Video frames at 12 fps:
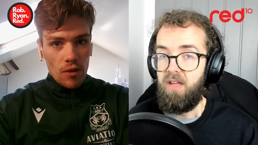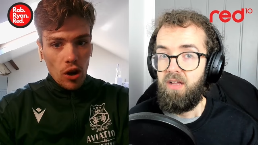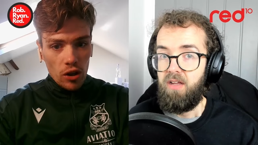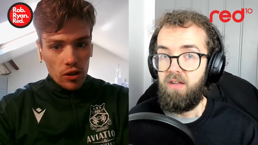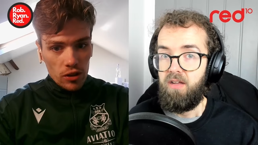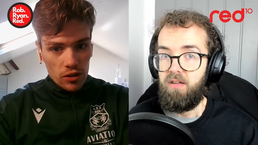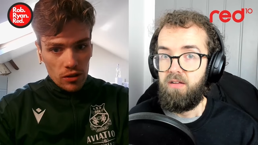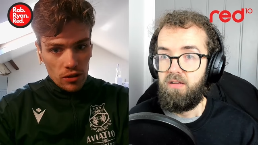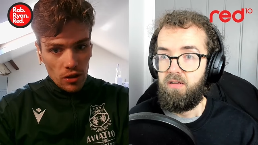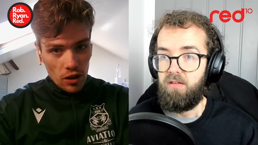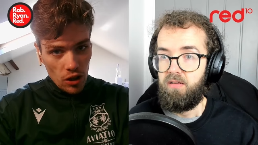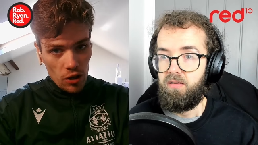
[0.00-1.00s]
Speaker 1: On a
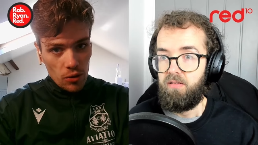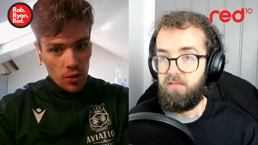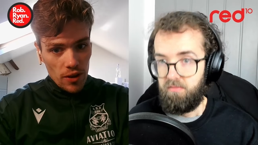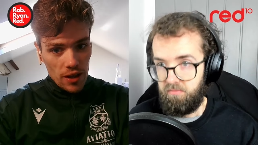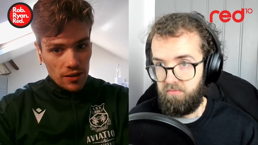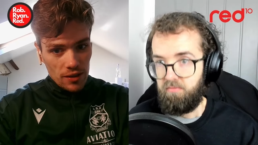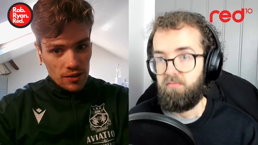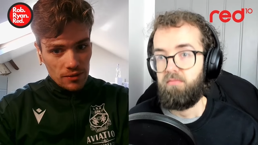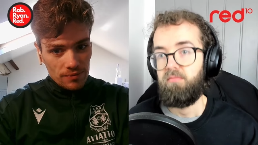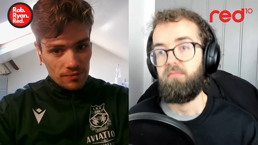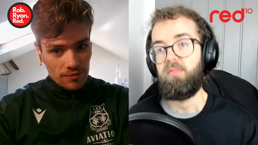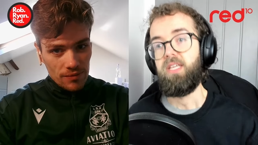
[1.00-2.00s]
Okonkwo, then,
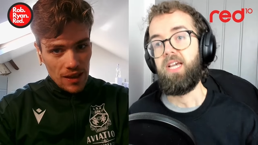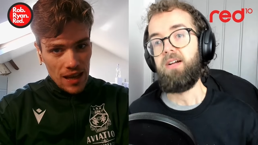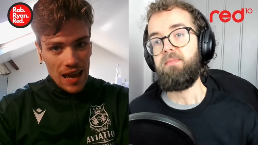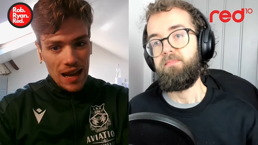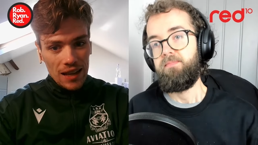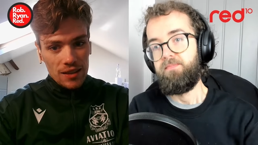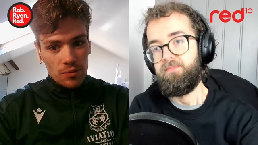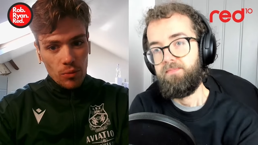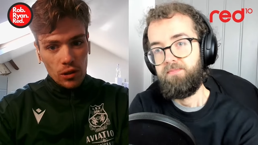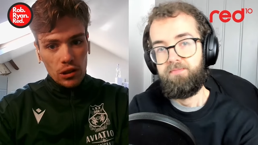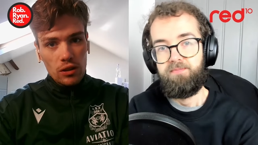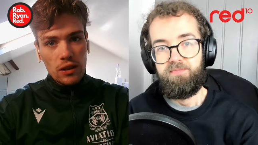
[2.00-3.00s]
yeah. He had
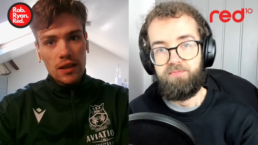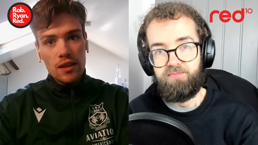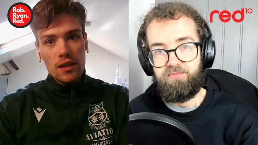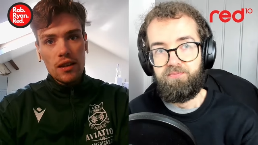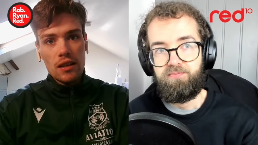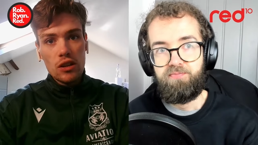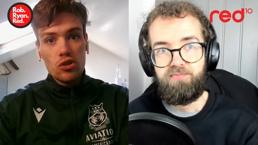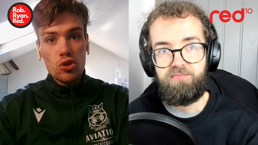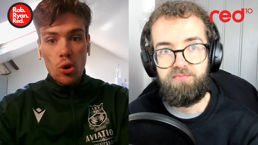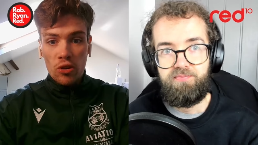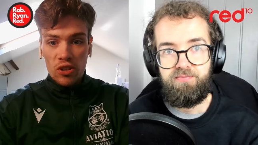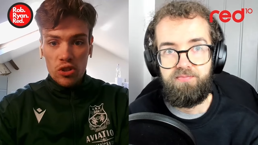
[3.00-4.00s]
what looked like a, a
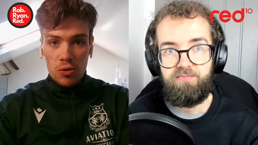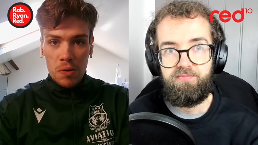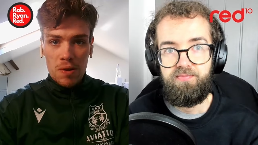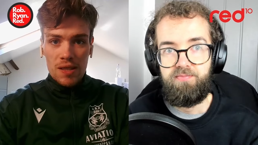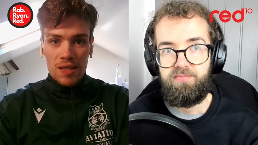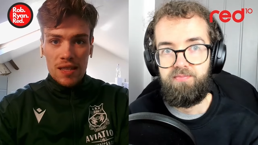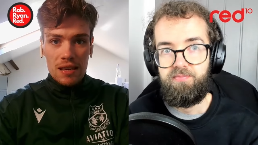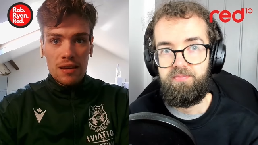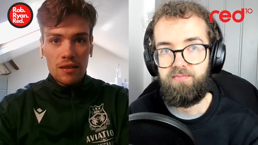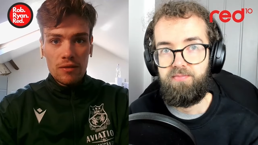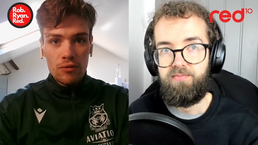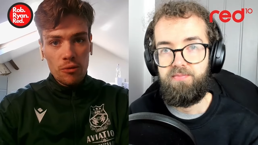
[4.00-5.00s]
jaw injury. You could
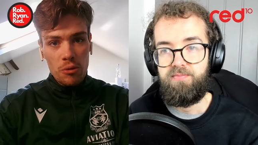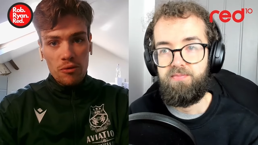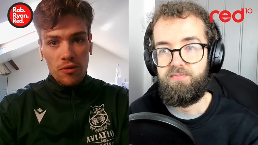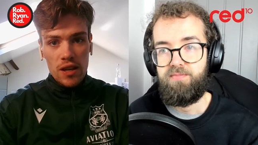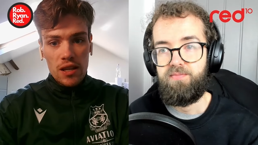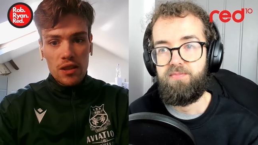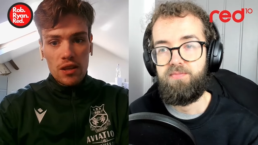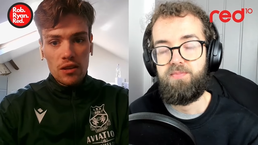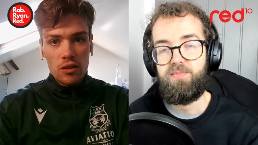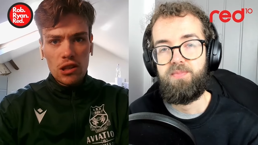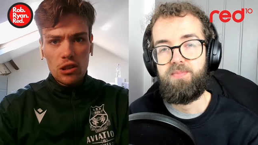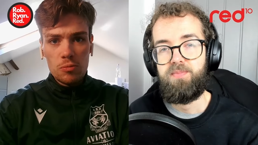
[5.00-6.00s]
see from the feed that
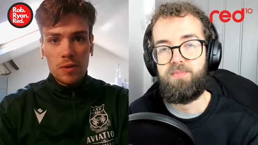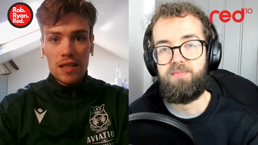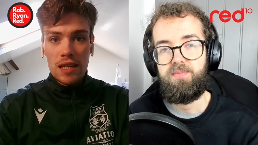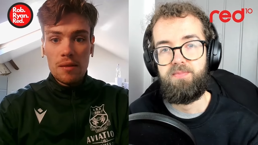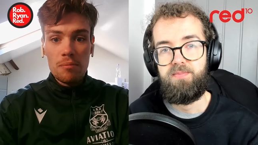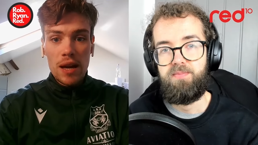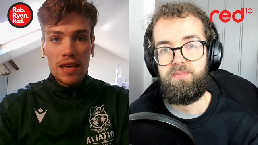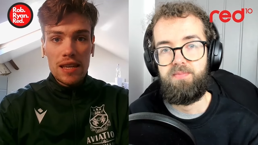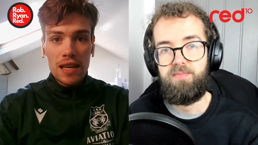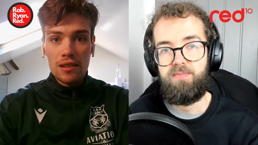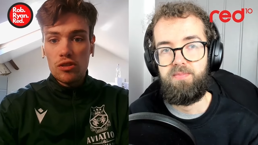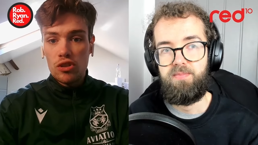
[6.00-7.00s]
you know, he looked to be taking
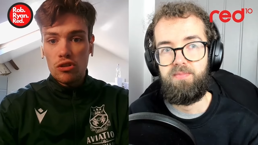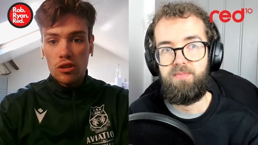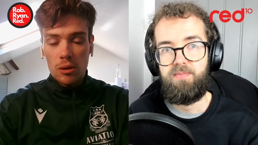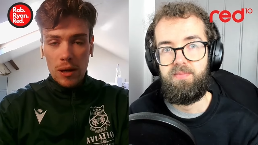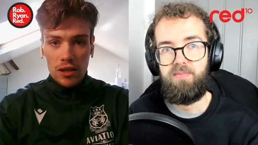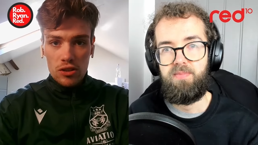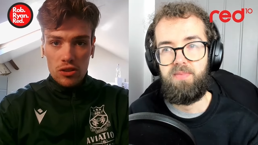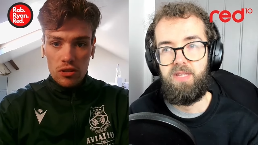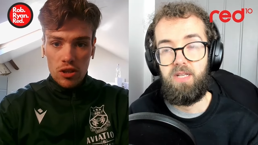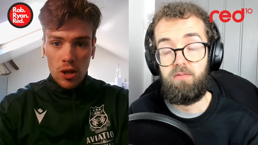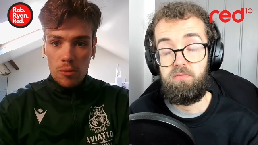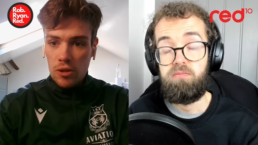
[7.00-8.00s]
painkillers during the
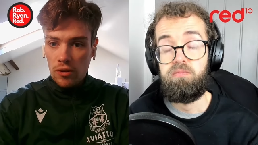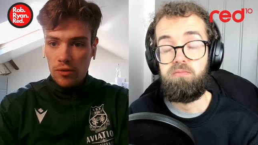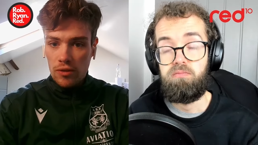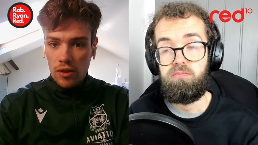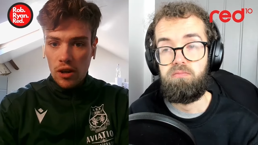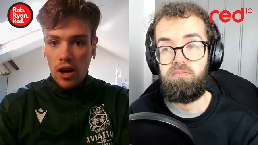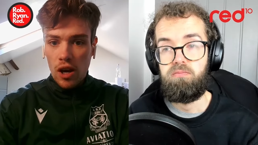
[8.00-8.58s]
match. Comes off at